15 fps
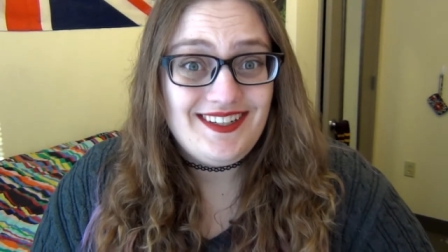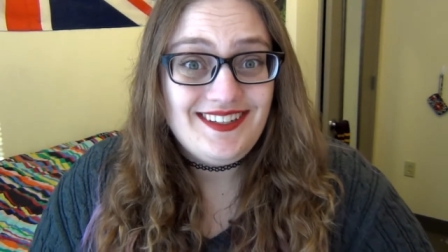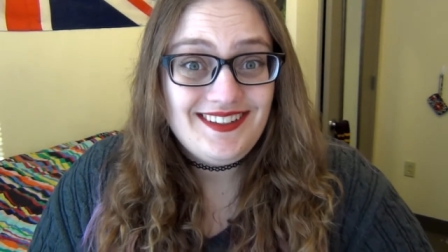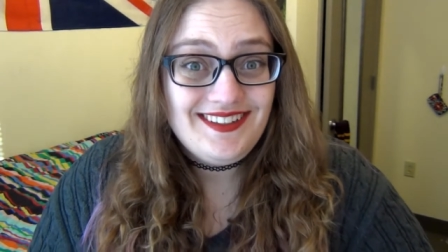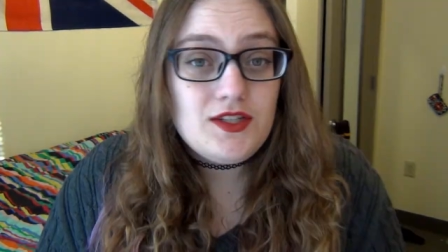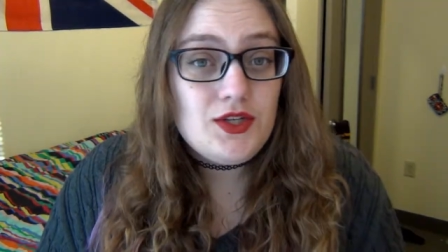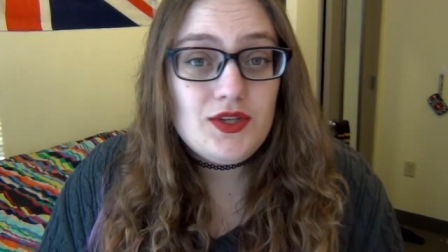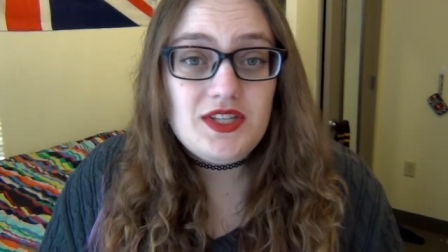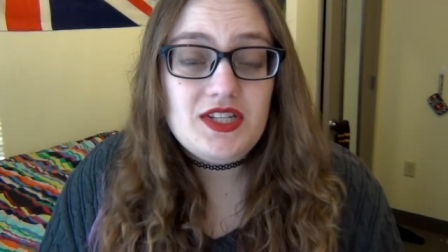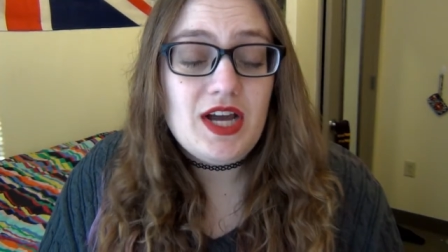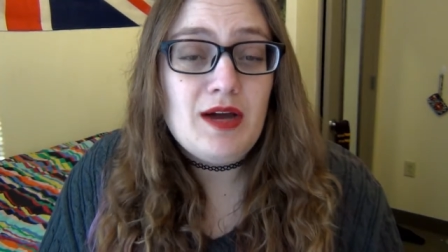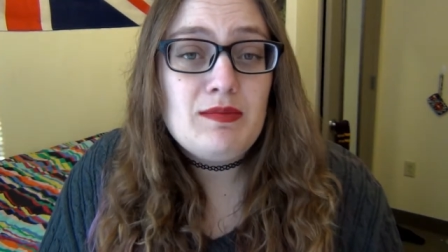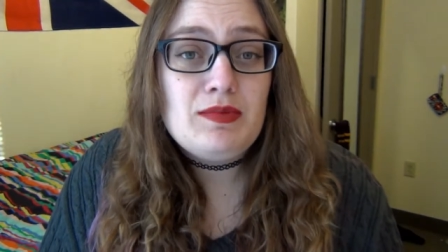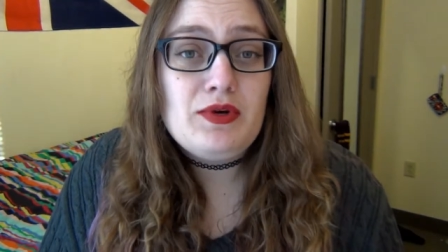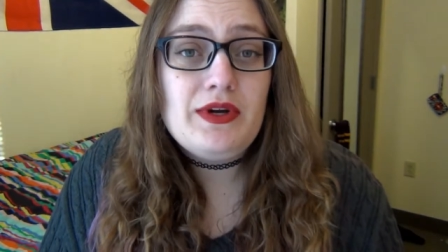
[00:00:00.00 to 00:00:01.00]
To the
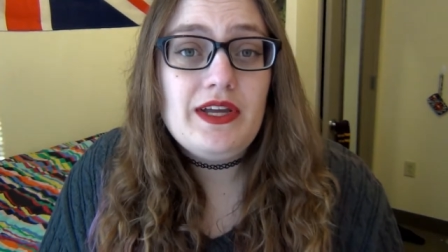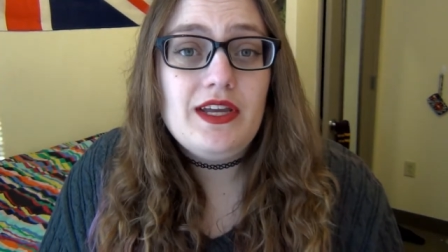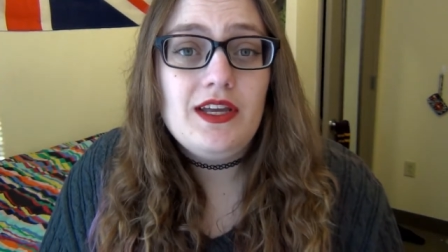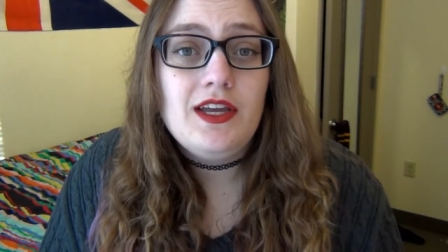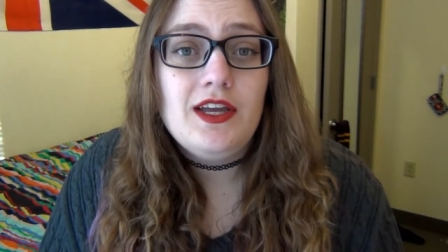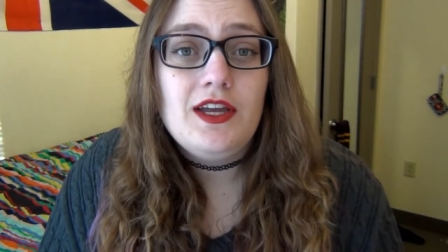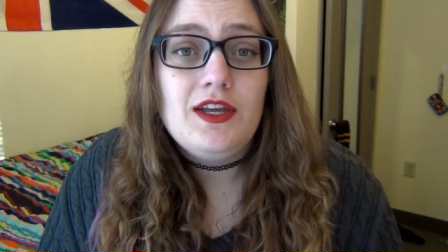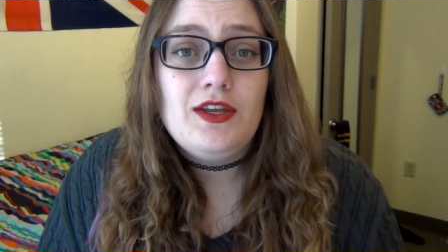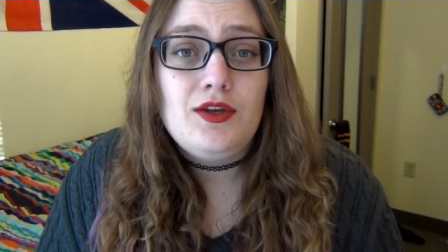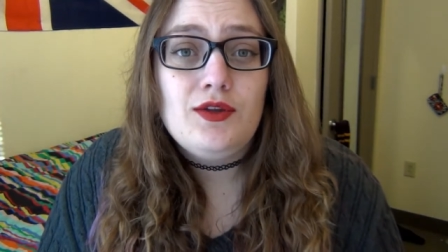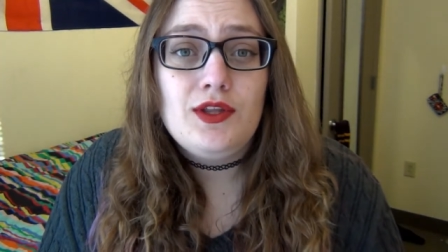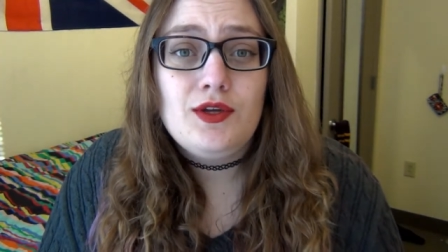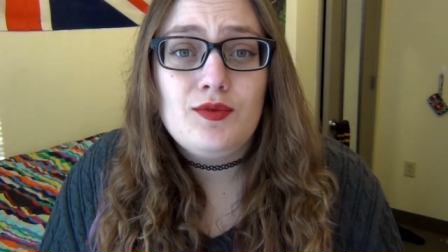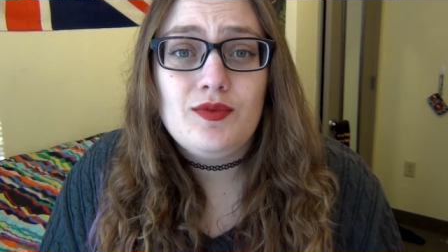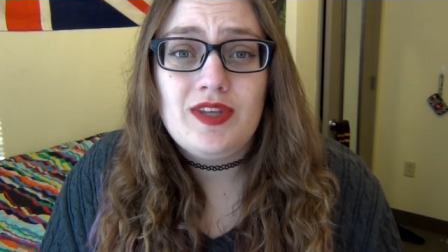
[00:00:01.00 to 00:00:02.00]
tomboy, you
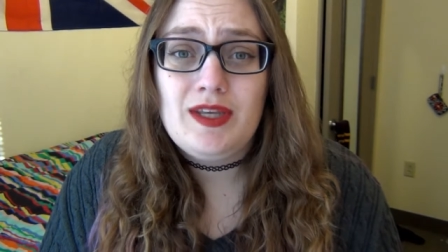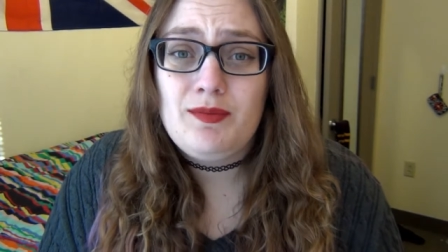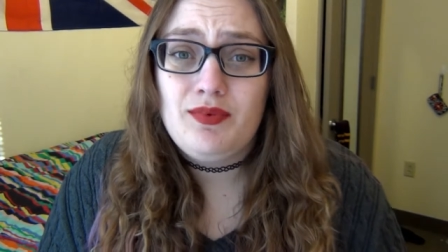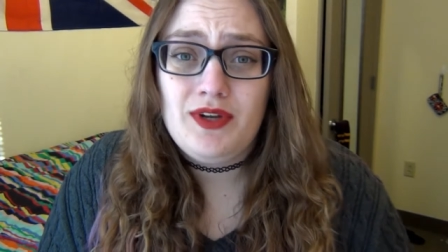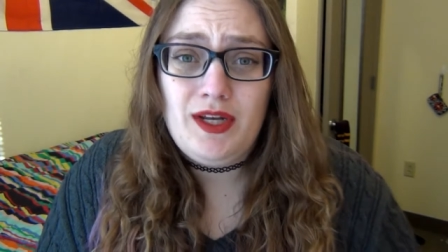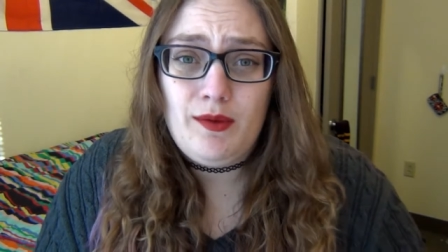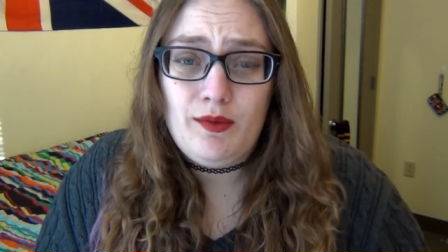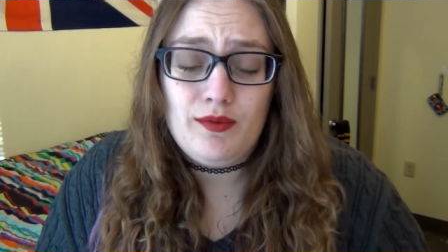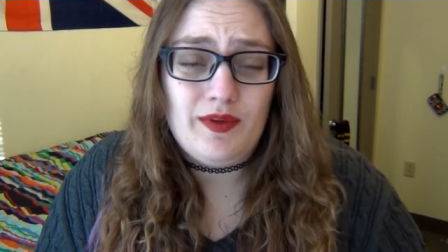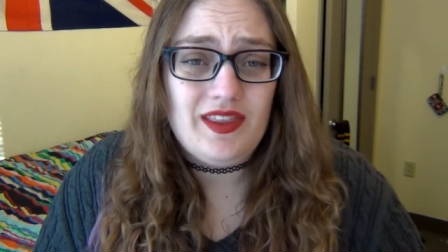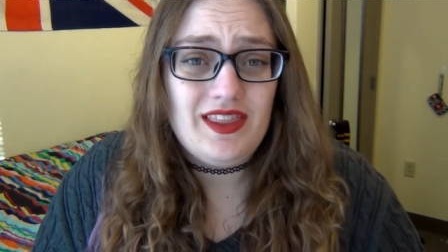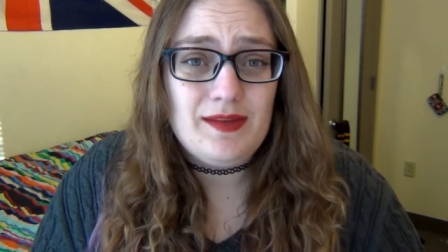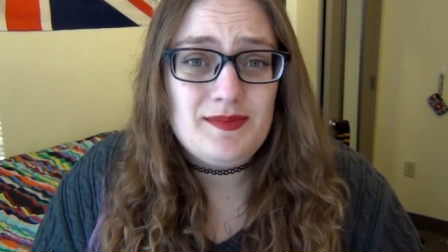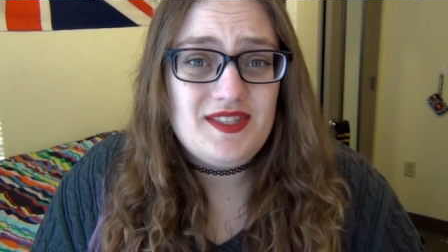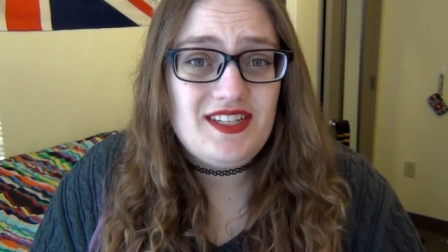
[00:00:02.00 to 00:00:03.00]
look really pretty with
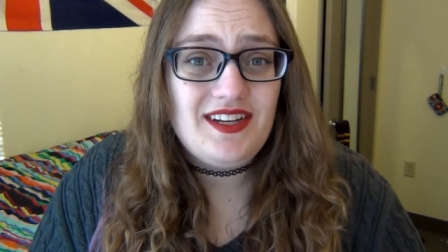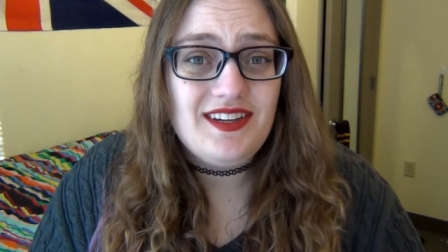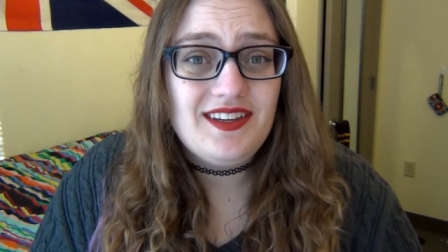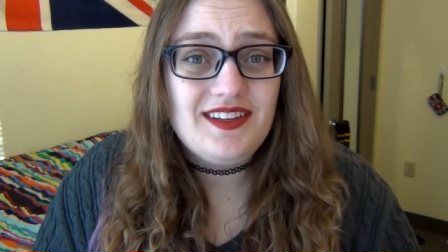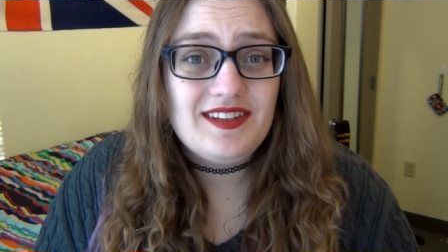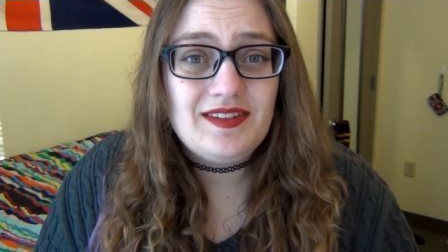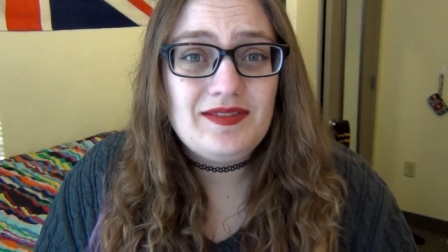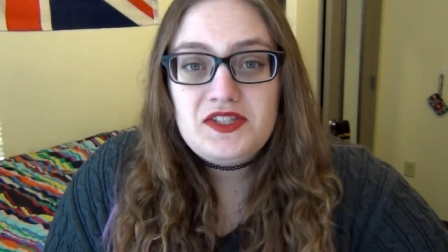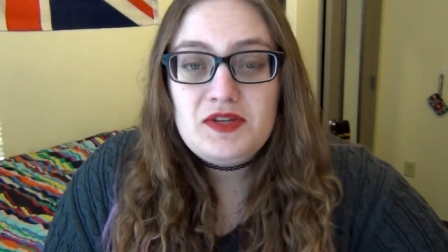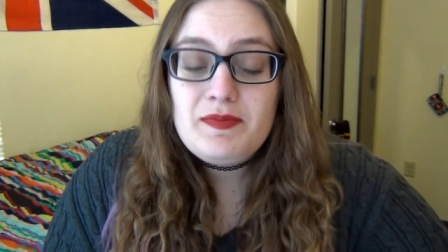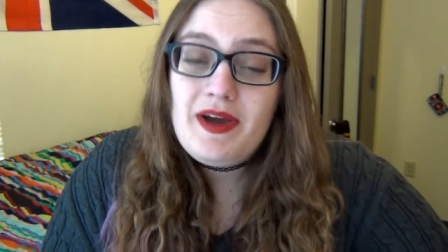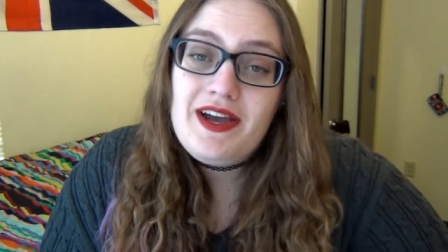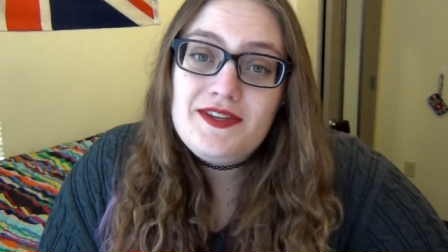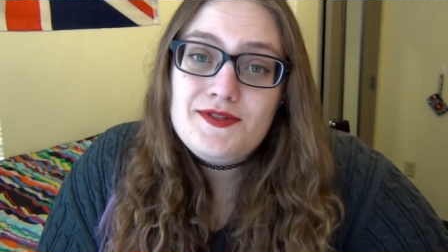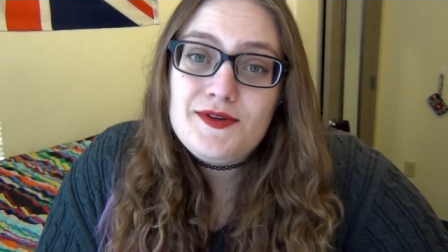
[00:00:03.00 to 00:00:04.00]
red lipstick. To my
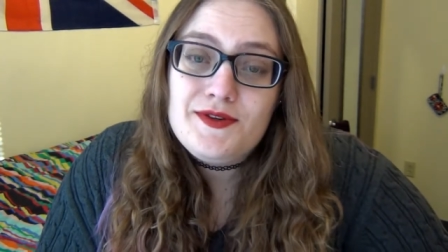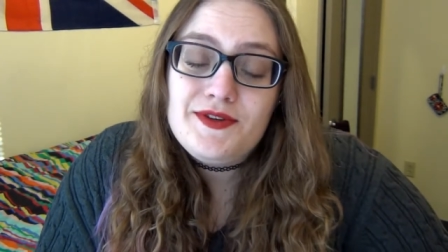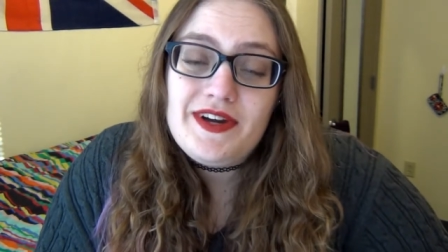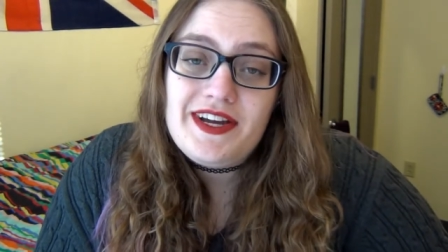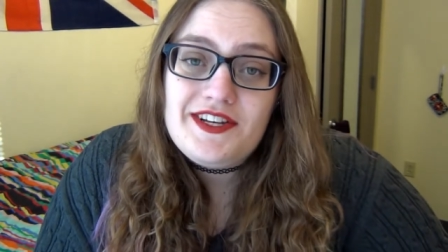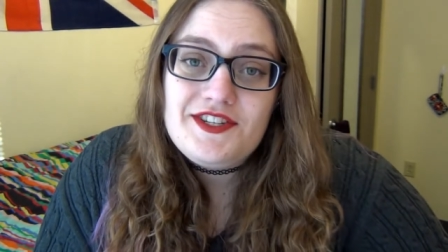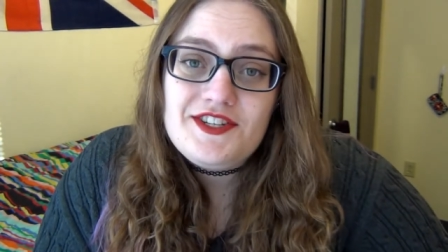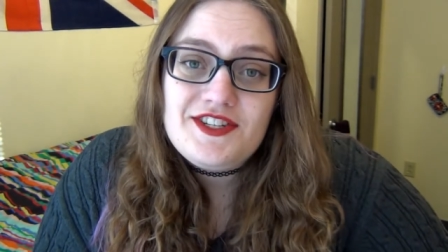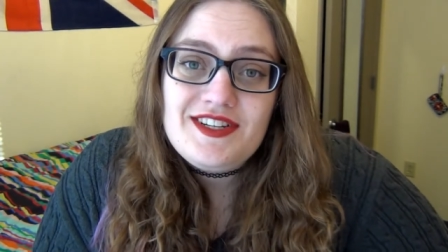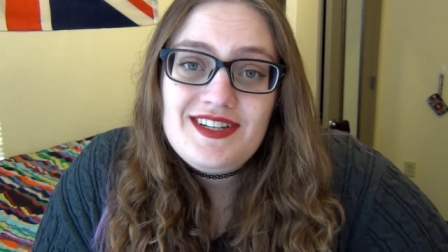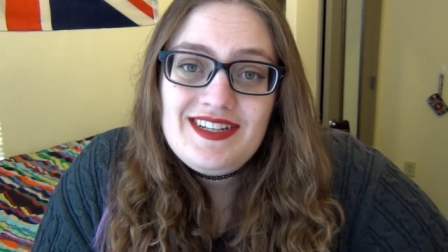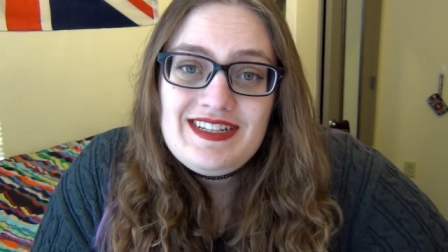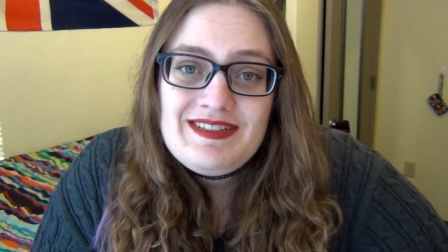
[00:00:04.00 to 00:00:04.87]
high school crush,